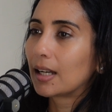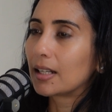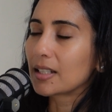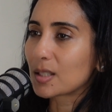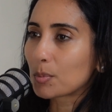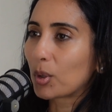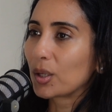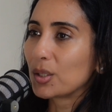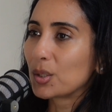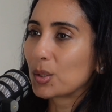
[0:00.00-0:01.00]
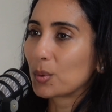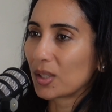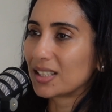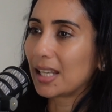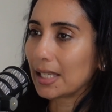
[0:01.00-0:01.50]
respond to
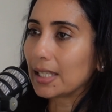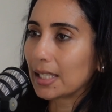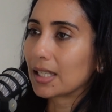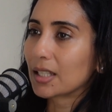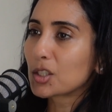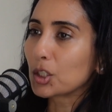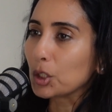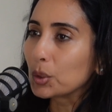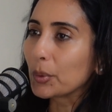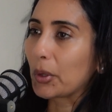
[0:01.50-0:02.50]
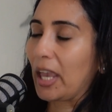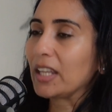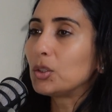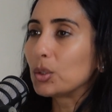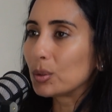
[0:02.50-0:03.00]
what they hear. So you're
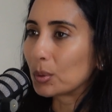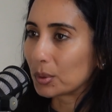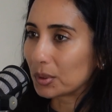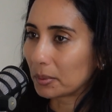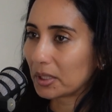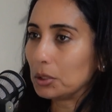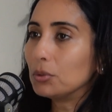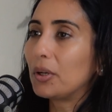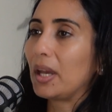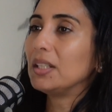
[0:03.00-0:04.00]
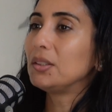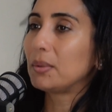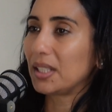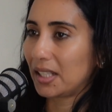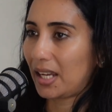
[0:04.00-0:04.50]
going to talk to her, you're going
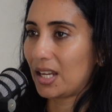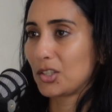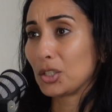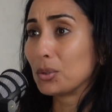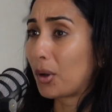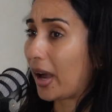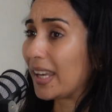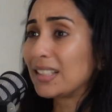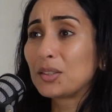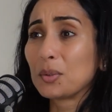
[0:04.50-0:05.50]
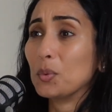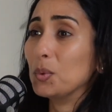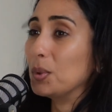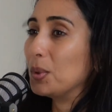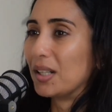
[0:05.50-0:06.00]
to engage her, you're going to
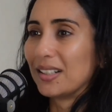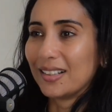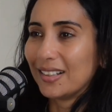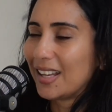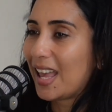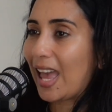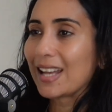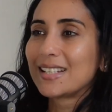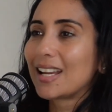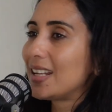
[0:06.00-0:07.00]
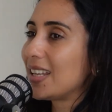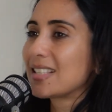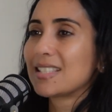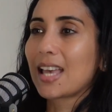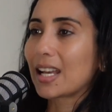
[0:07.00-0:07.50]
woo her and tell her
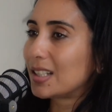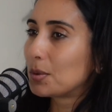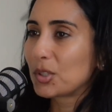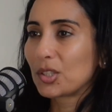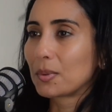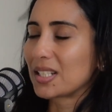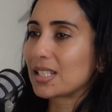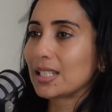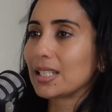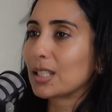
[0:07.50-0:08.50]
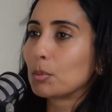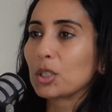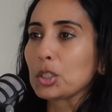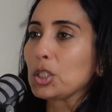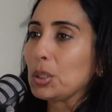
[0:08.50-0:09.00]
exactly what she wants to hear
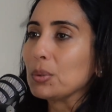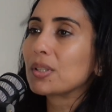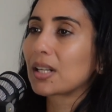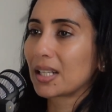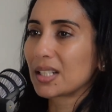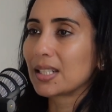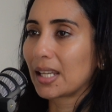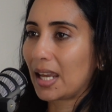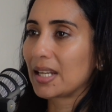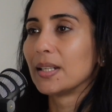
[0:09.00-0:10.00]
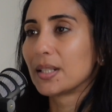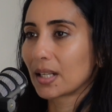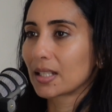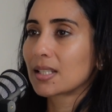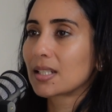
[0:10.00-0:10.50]
because you're trying to gain her
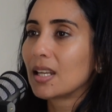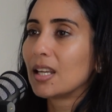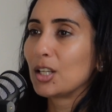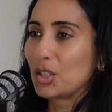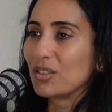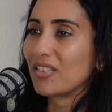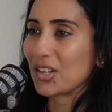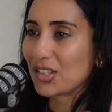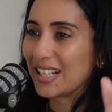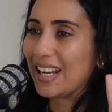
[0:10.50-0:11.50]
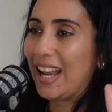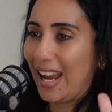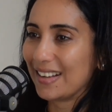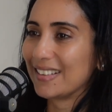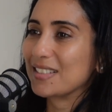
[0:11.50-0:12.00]
trust to eventually
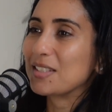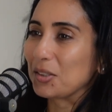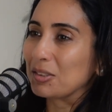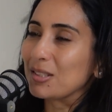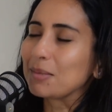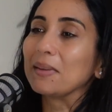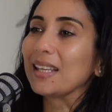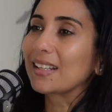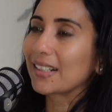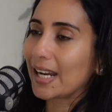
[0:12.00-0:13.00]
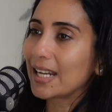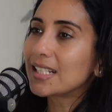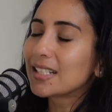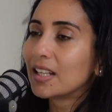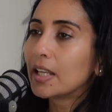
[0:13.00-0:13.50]
land her, so to speak,
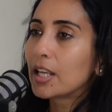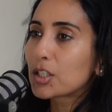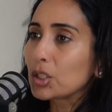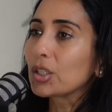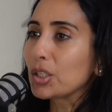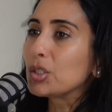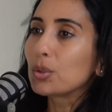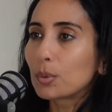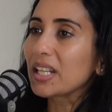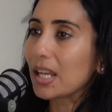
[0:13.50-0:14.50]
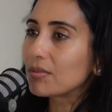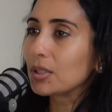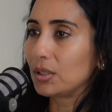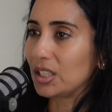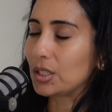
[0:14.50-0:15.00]
right? So you're going to do whatever
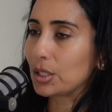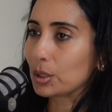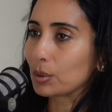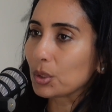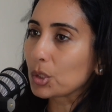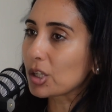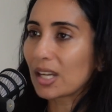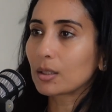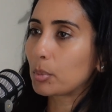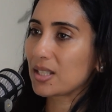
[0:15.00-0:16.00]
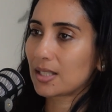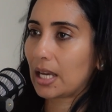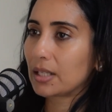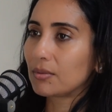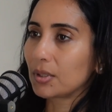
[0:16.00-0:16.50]
you need to do. You're showing the best
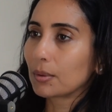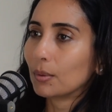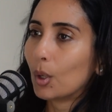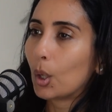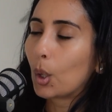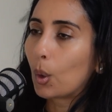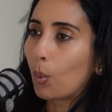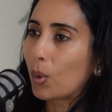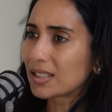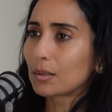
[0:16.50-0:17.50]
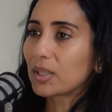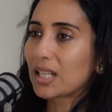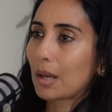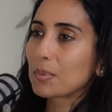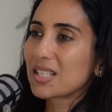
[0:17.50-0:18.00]
side of you. What typically
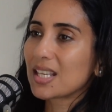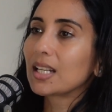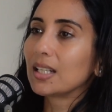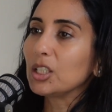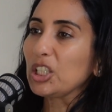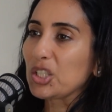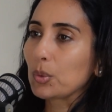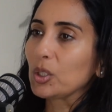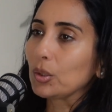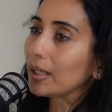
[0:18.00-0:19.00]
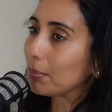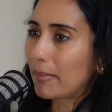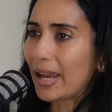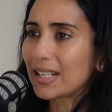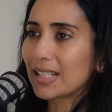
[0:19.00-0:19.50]
happens then is when you get
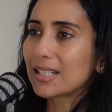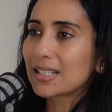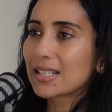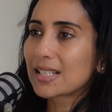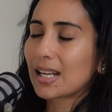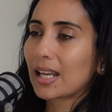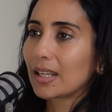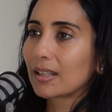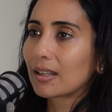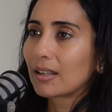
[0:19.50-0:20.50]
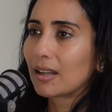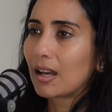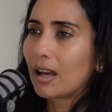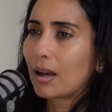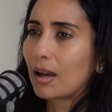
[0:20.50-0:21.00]
married, it's like
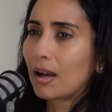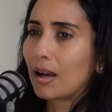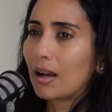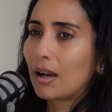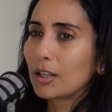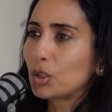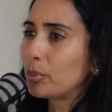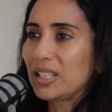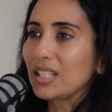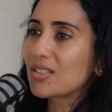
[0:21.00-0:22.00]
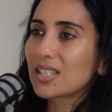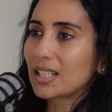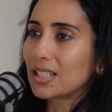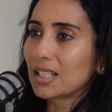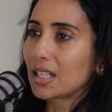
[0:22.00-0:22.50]
your beliefs
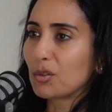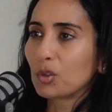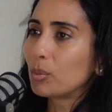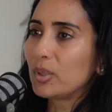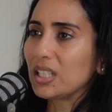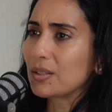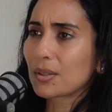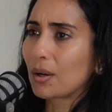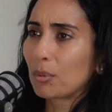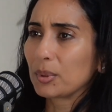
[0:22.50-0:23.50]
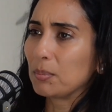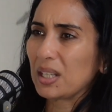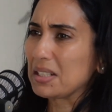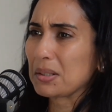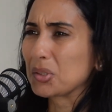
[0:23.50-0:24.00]
set in, and if your beliefs are but
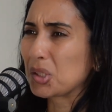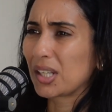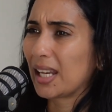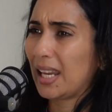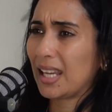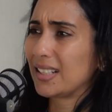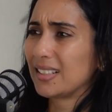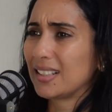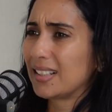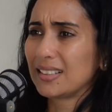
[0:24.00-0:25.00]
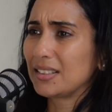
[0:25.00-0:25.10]
men don't share and,